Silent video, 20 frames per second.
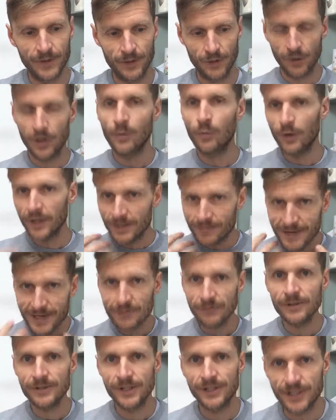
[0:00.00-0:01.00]
Look at what your
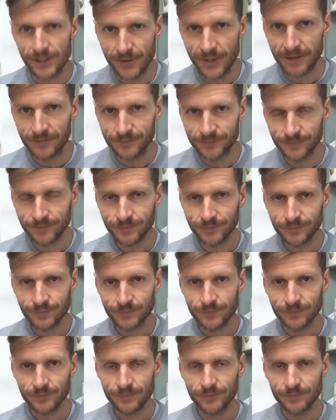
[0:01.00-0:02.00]
minerals are doing.
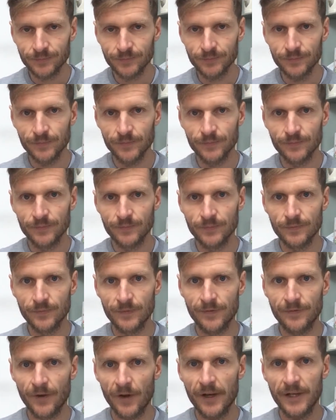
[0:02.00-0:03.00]

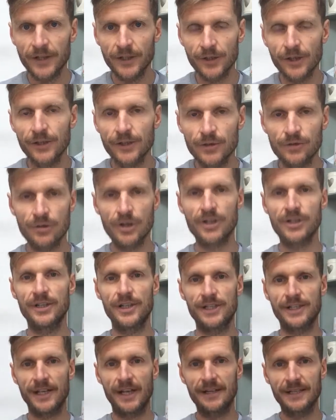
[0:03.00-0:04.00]
Find a good
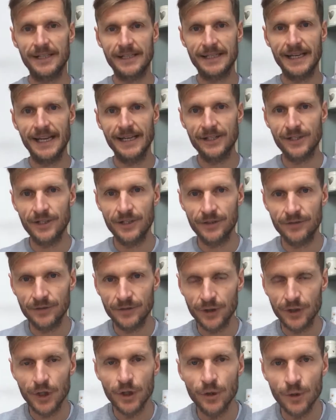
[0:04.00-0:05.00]
nutritionist that understands
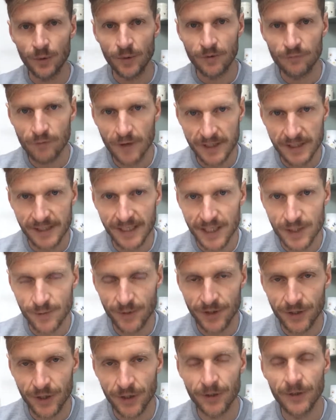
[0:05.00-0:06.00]
you and resonates
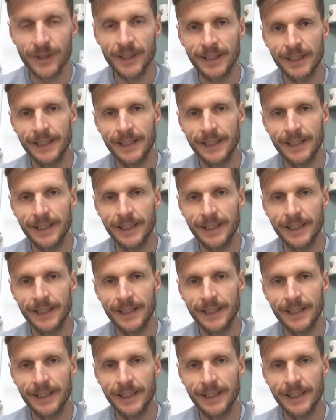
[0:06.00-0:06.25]
with you.